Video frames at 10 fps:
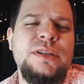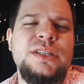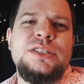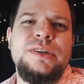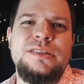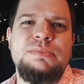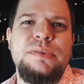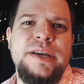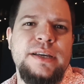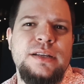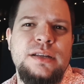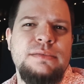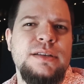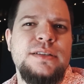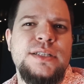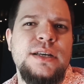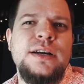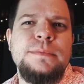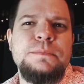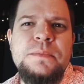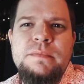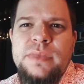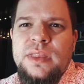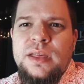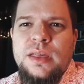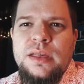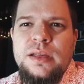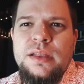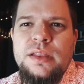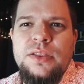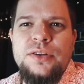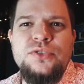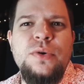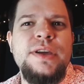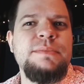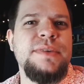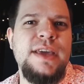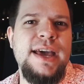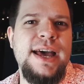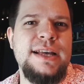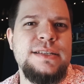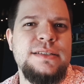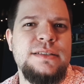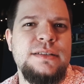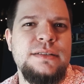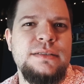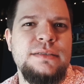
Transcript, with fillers: need to explain? I mean, it's the Dreamcast.